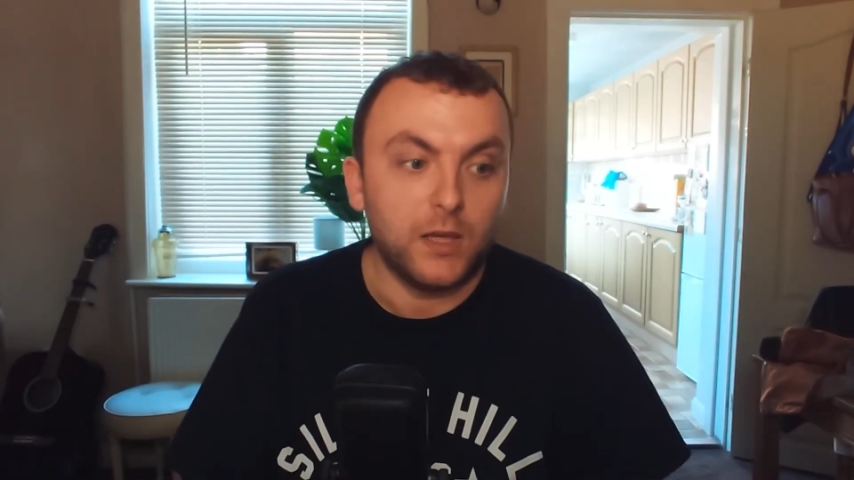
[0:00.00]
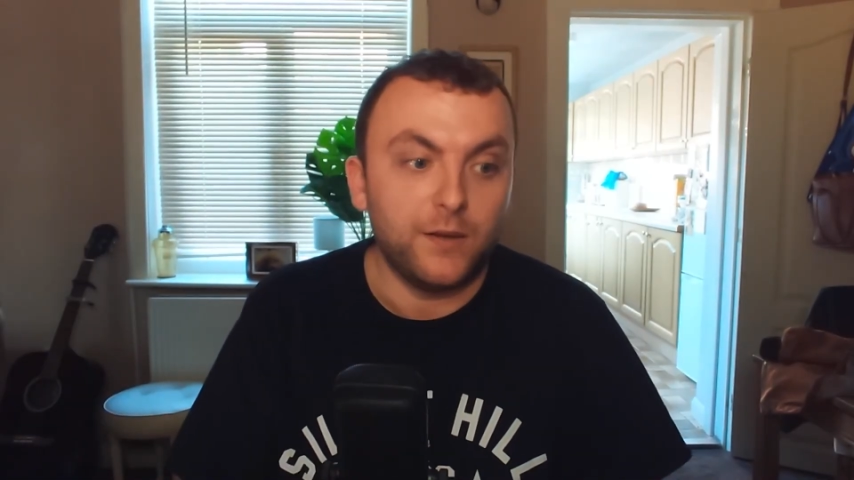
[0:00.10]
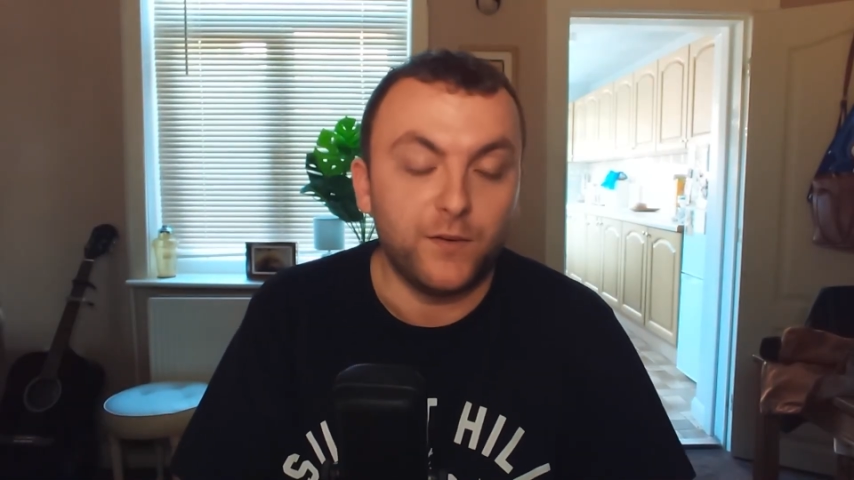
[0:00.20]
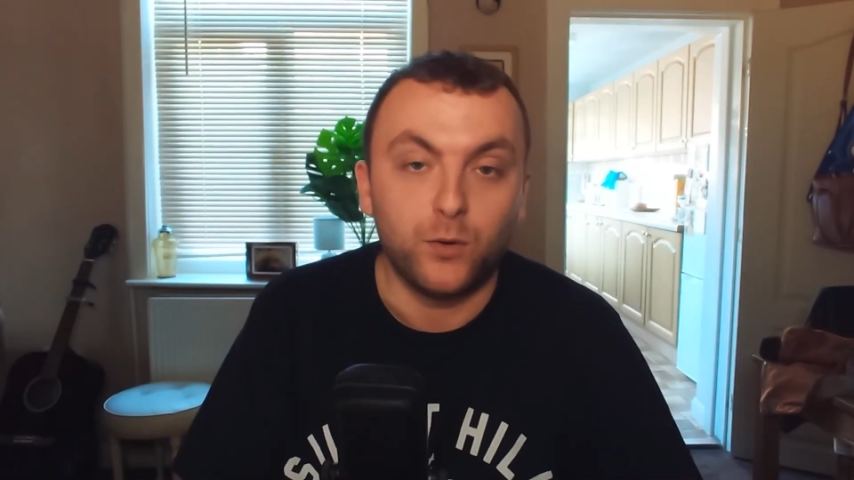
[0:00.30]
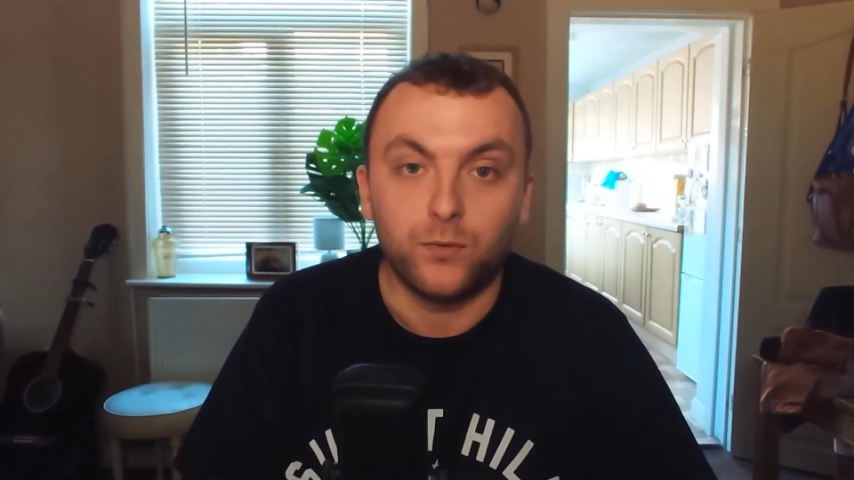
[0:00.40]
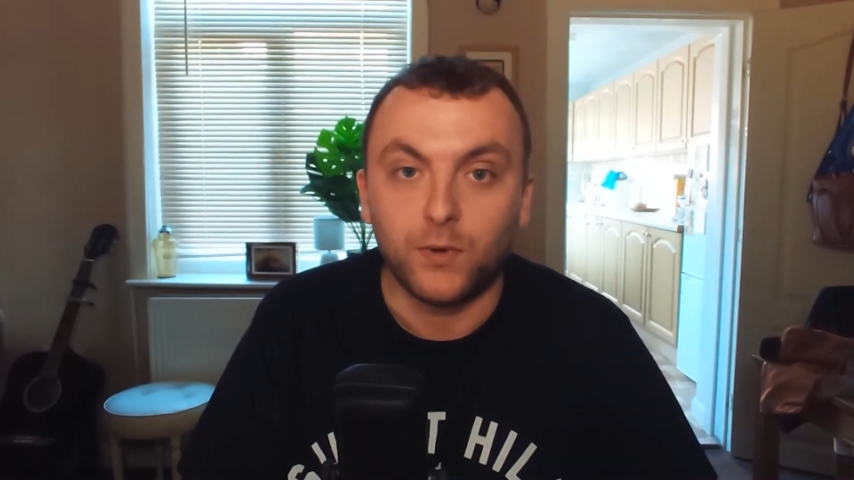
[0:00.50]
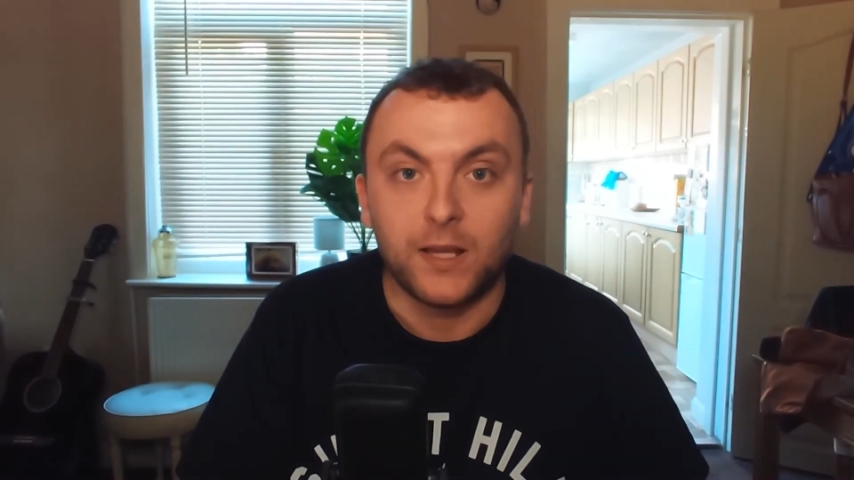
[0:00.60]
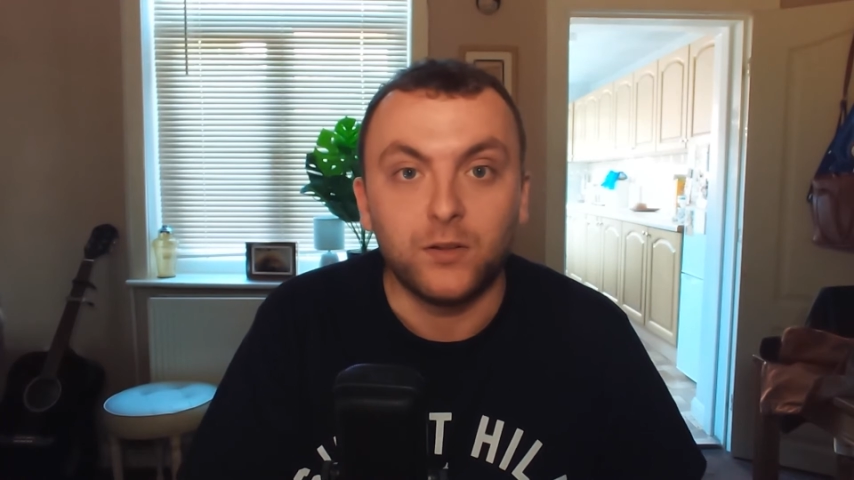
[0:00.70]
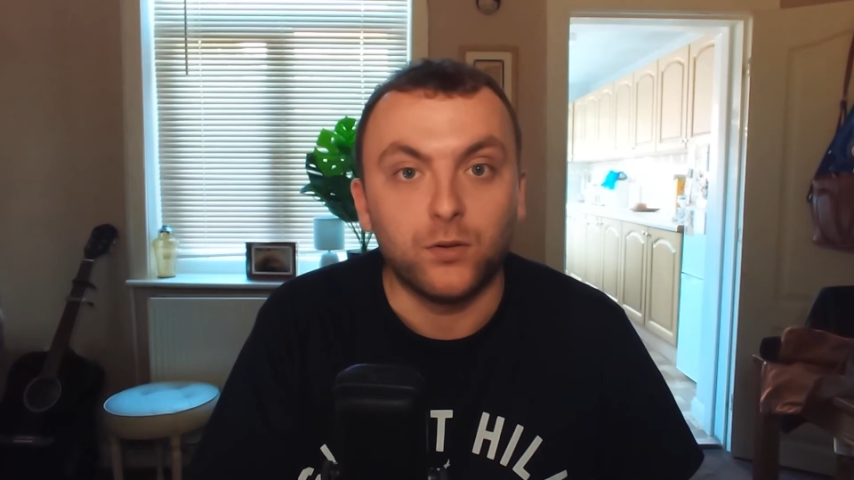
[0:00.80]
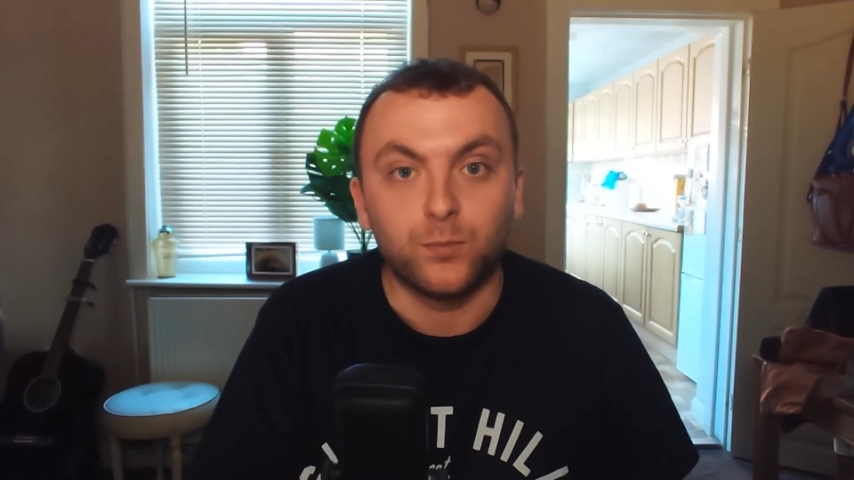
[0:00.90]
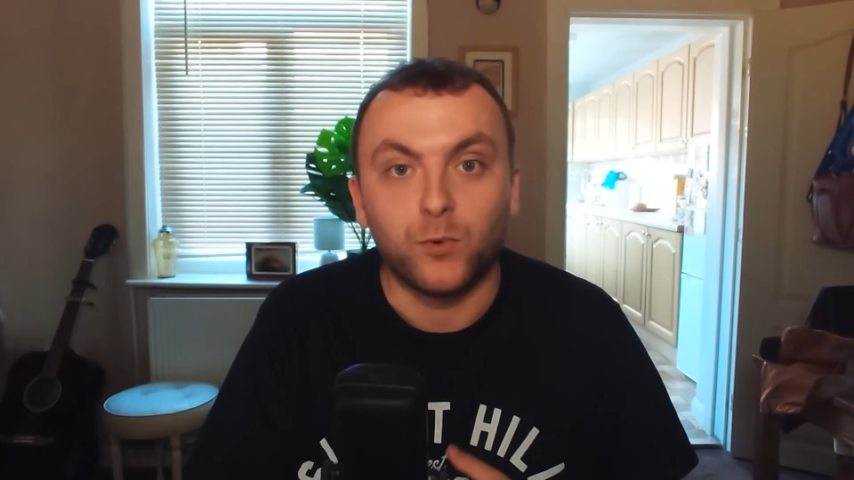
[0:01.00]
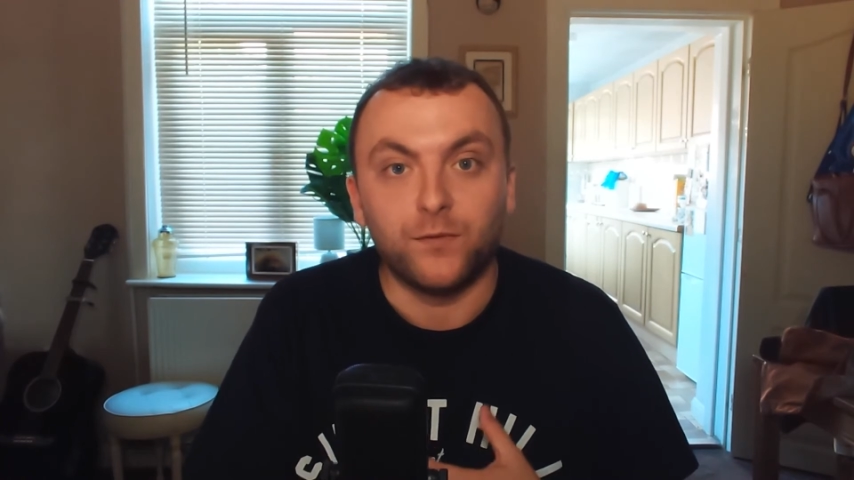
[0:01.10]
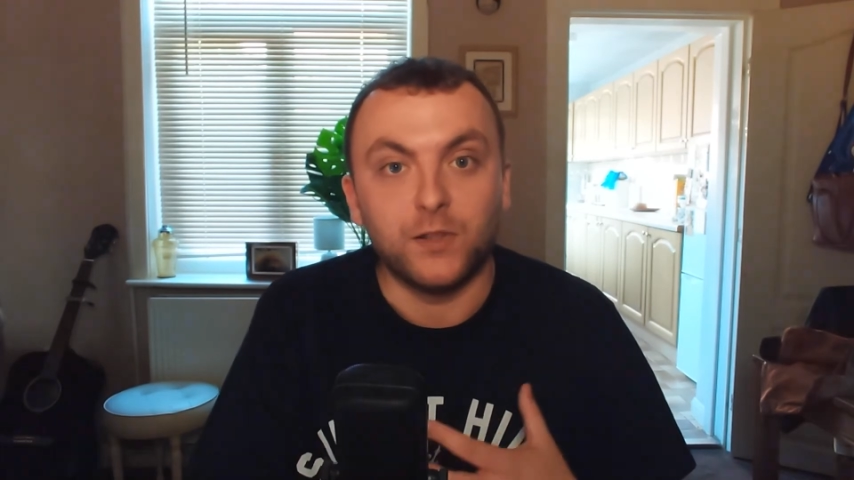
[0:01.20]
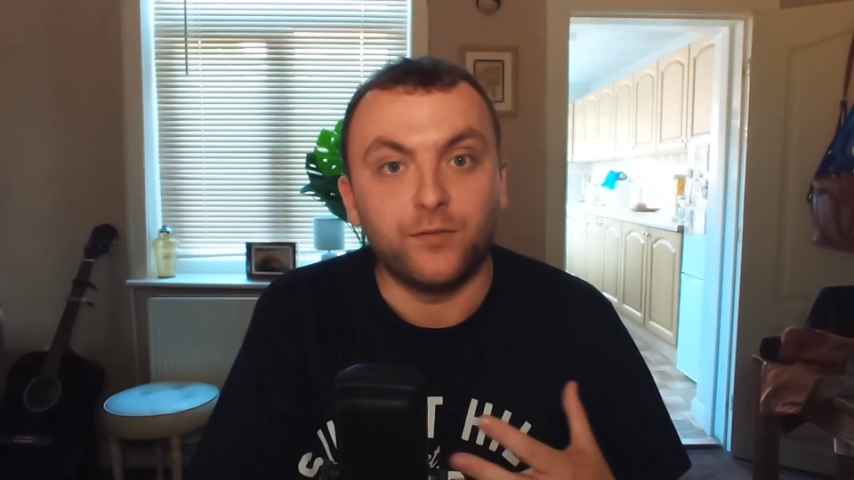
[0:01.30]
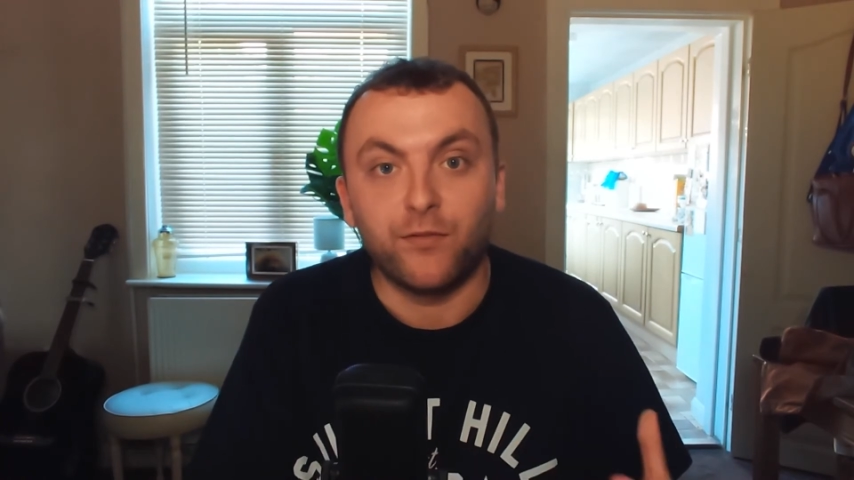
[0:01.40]
If you end up with
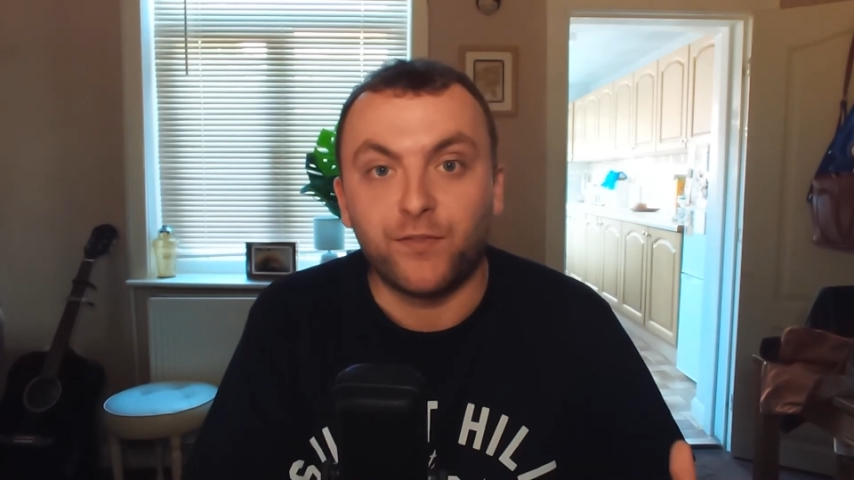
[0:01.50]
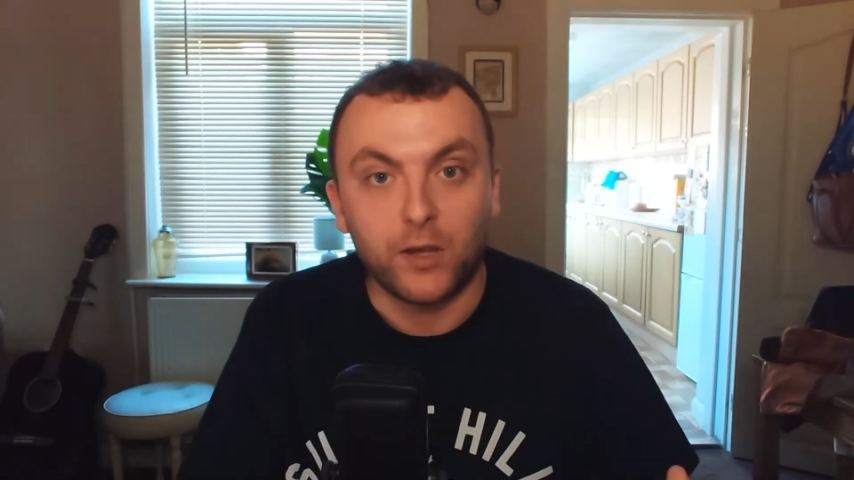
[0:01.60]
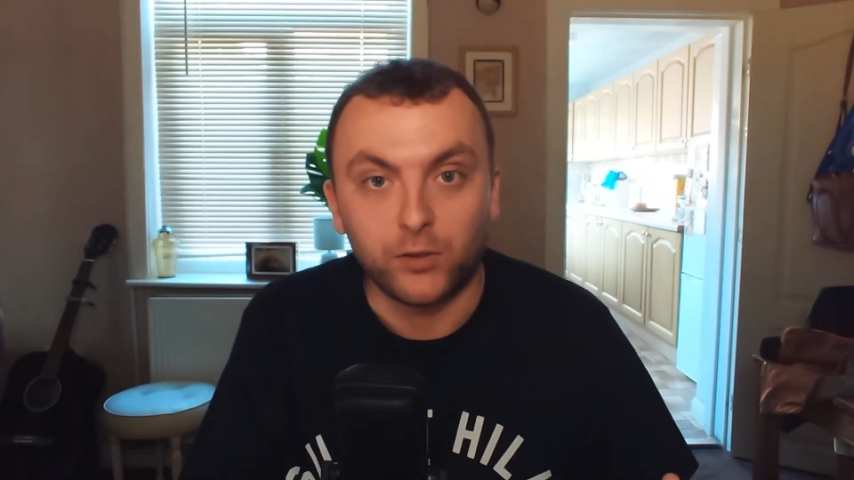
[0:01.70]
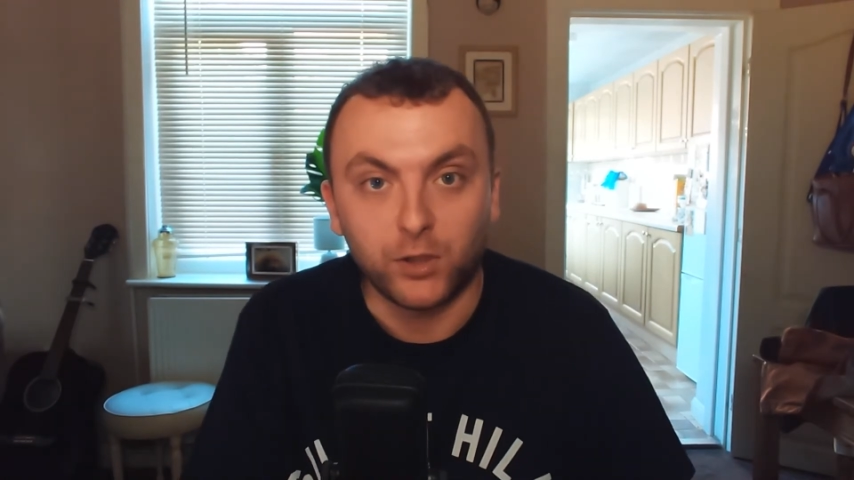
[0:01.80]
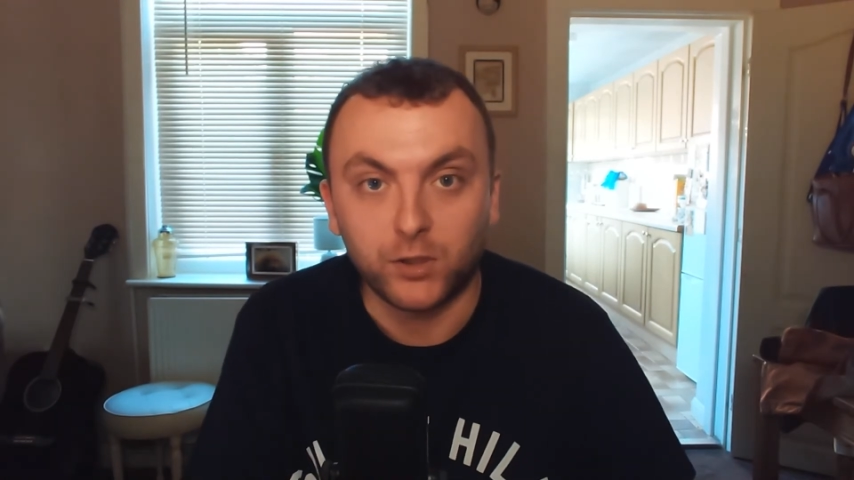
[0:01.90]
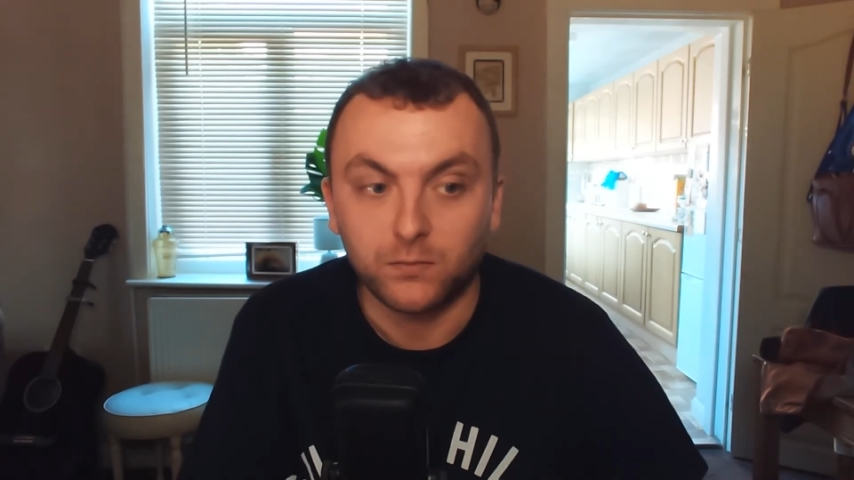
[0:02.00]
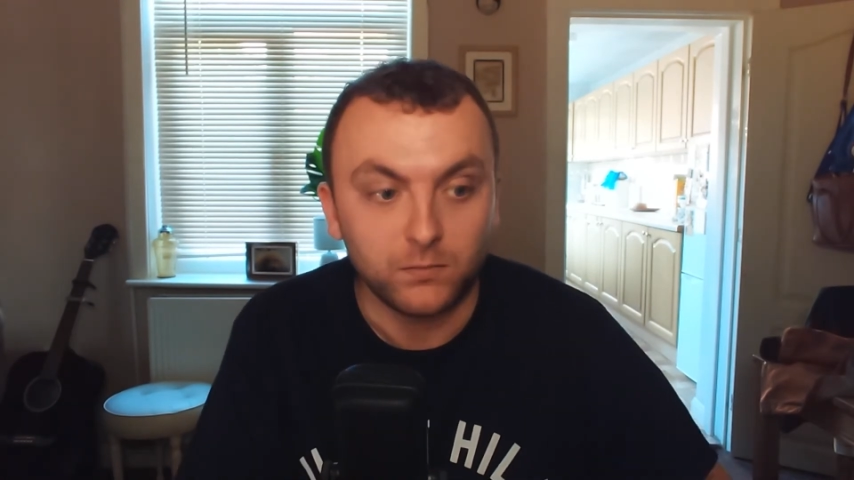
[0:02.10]
liver failure,